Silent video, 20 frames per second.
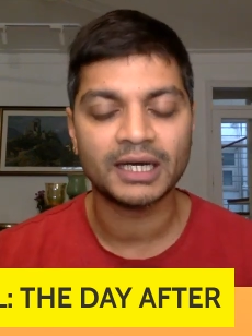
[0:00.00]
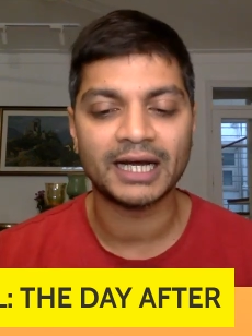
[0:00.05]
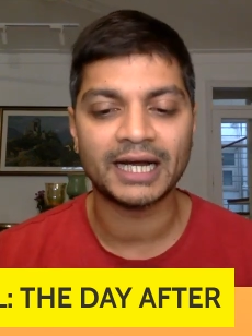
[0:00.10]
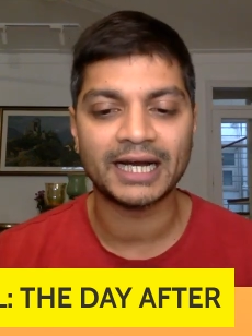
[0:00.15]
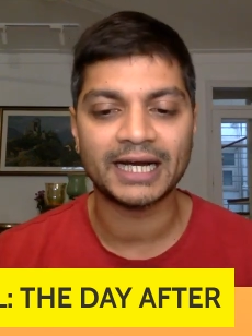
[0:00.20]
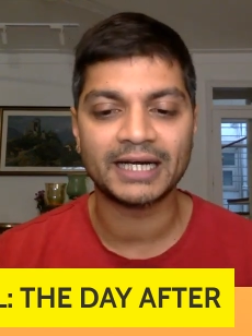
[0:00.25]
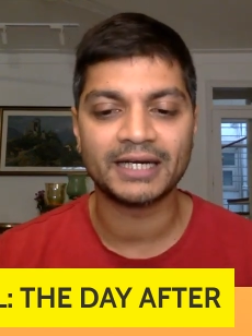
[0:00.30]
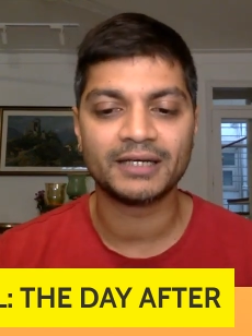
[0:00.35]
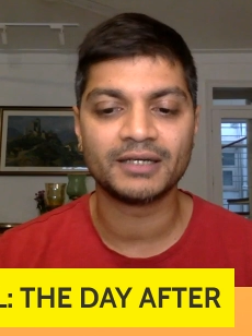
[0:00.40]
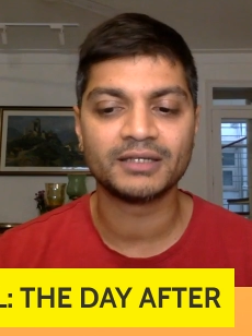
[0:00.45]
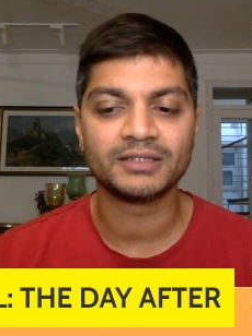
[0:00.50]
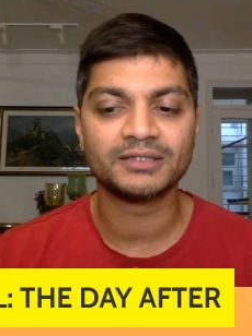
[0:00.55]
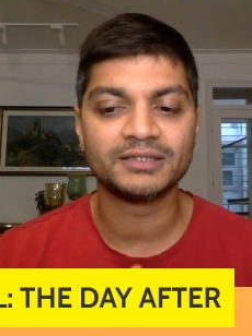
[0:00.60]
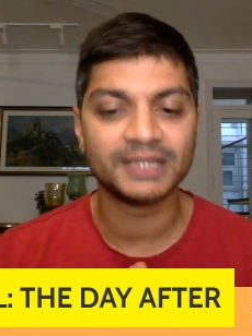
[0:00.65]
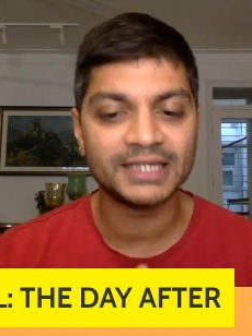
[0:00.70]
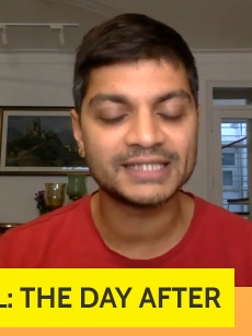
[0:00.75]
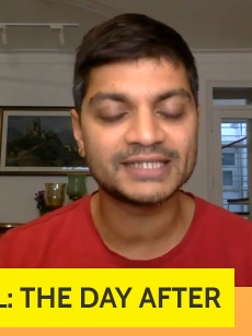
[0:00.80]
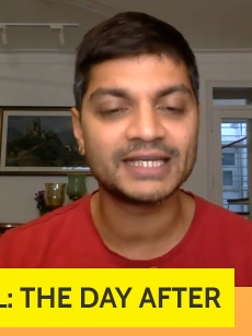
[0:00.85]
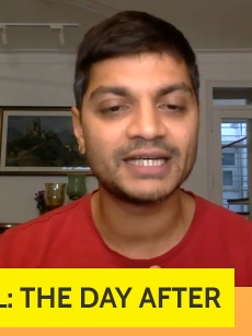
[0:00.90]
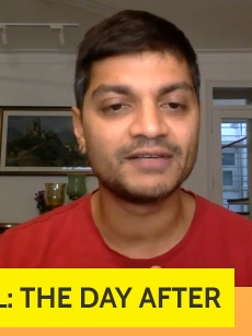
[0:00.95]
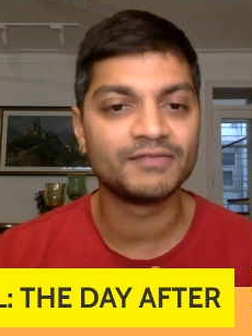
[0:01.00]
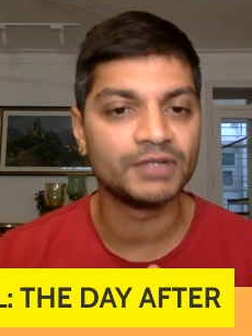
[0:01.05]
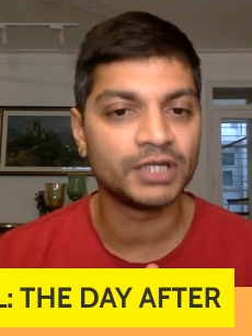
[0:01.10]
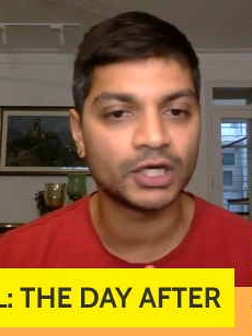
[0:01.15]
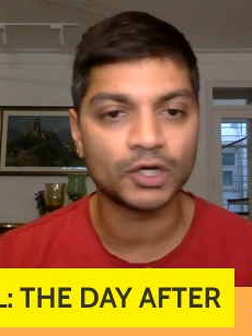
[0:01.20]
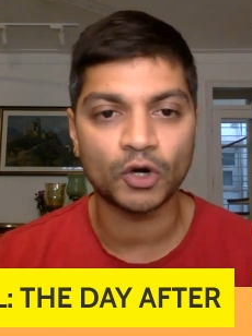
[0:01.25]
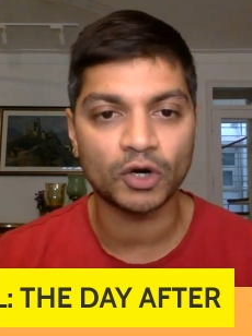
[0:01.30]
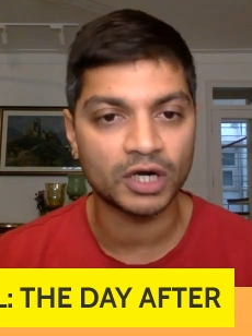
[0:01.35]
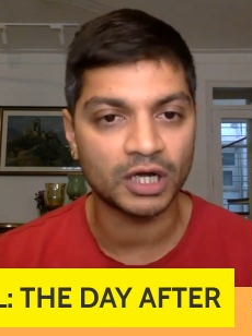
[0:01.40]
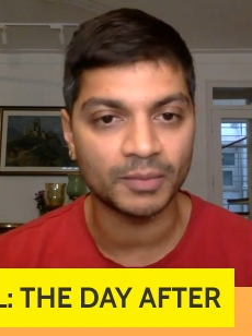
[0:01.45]
And they said, we
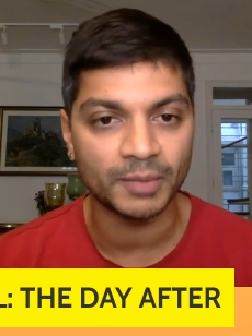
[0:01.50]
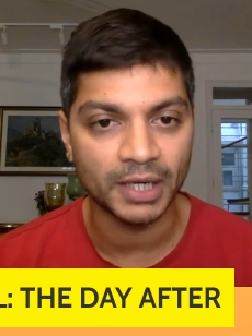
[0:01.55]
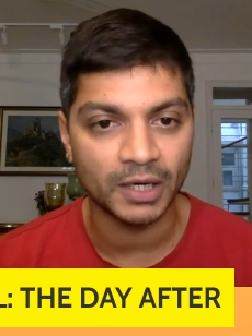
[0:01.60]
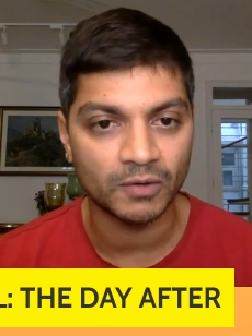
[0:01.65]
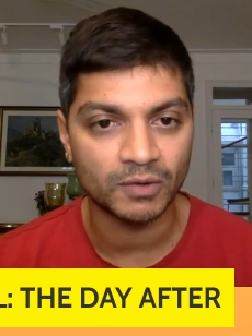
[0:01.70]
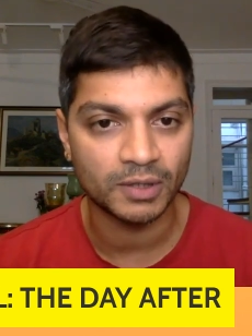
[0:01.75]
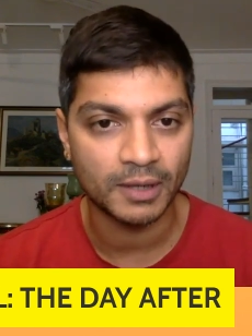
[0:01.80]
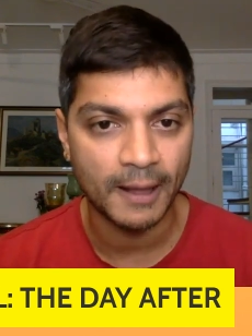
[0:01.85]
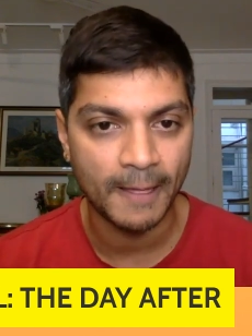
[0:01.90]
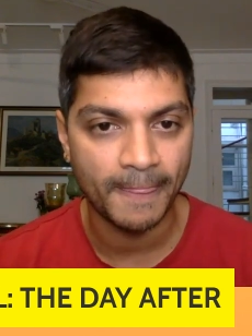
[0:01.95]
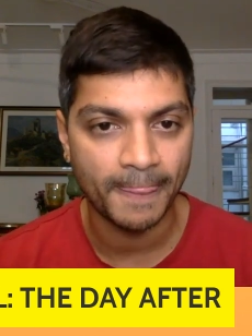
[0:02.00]
are not coming out.